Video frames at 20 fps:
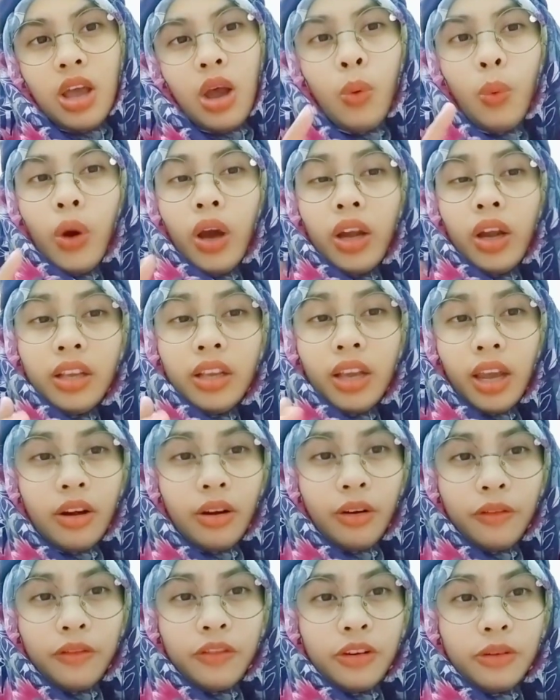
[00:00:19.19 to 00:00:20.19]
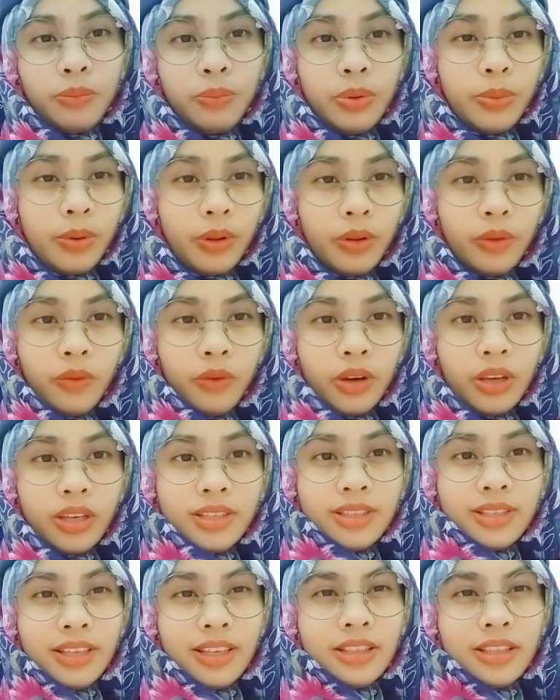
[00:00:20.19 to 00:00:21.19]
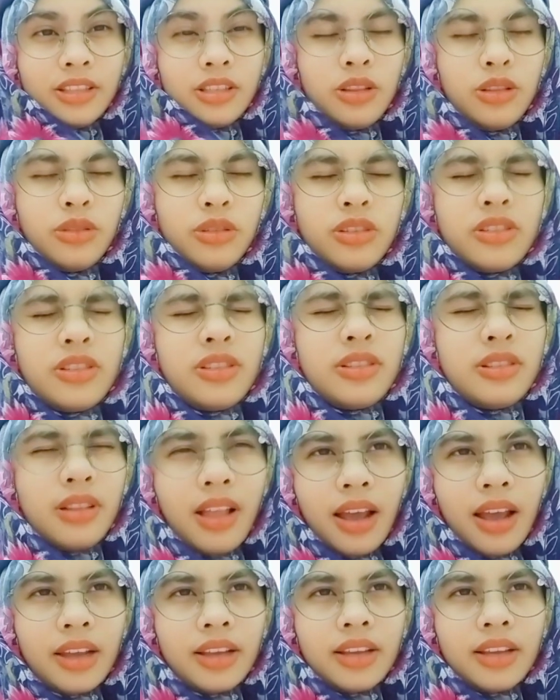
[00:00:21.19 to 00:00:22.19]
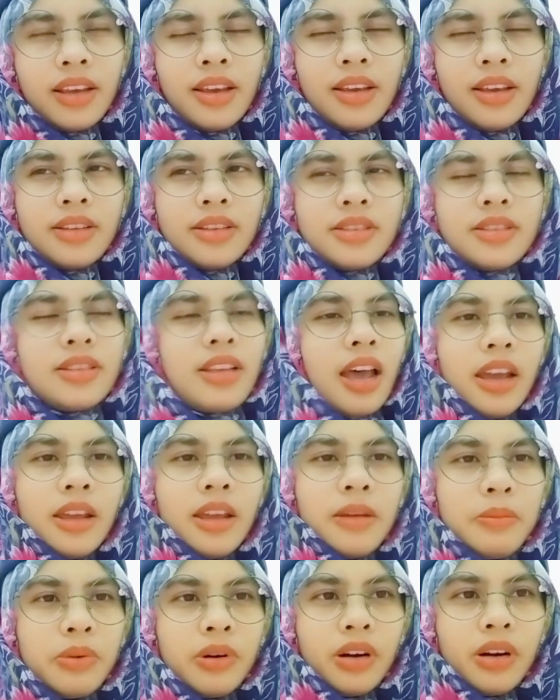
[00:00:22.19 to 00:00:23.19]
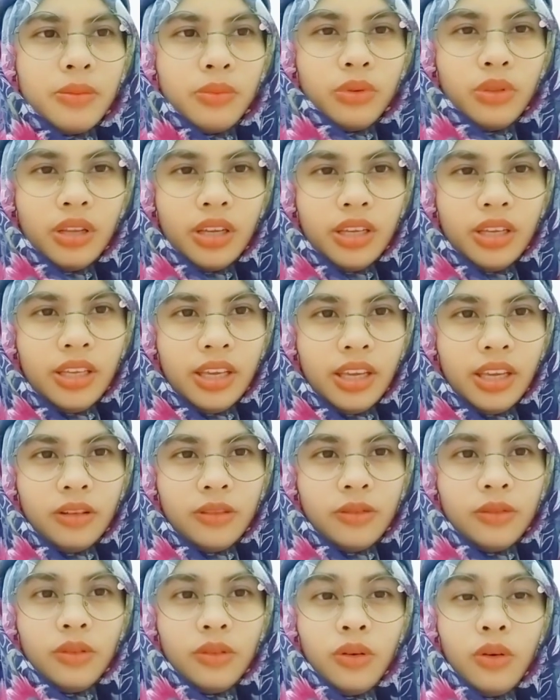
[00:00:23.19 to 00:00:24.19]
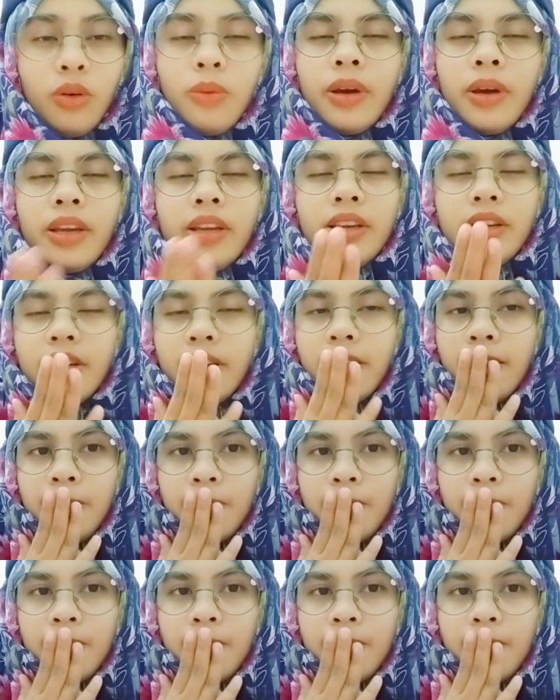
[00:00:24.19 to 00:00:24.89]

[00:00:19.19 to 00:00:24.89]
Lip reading: What kind of the people voice? It looks like cyberbullying. Oh my god.